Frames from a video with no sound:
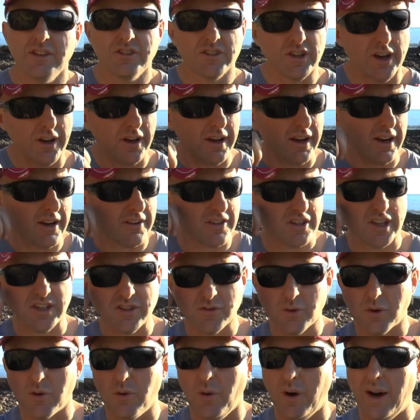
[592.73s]
So it
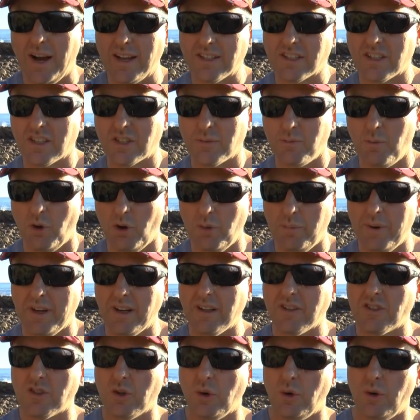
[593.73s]
just requires a small
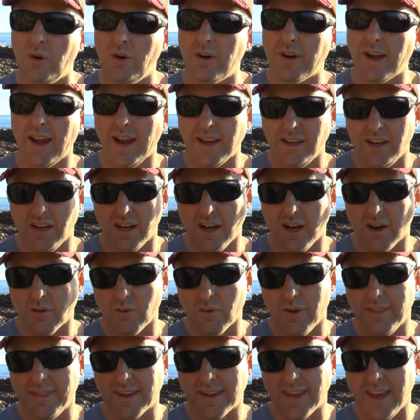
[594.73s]
bit of torque and you're going
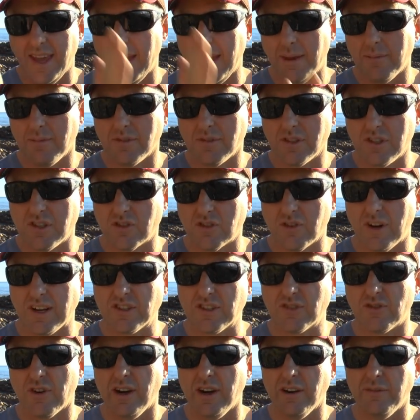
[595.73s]
to run the
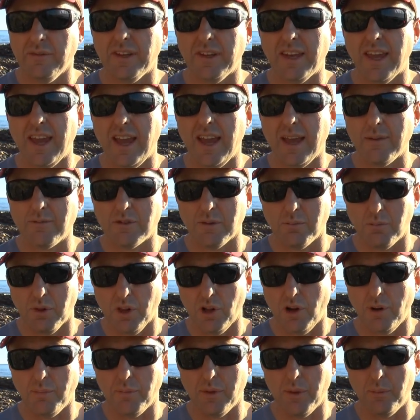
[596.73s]
string straight off the cams and
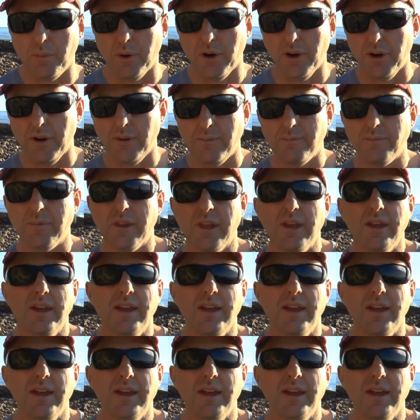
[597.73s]
blow up the bow.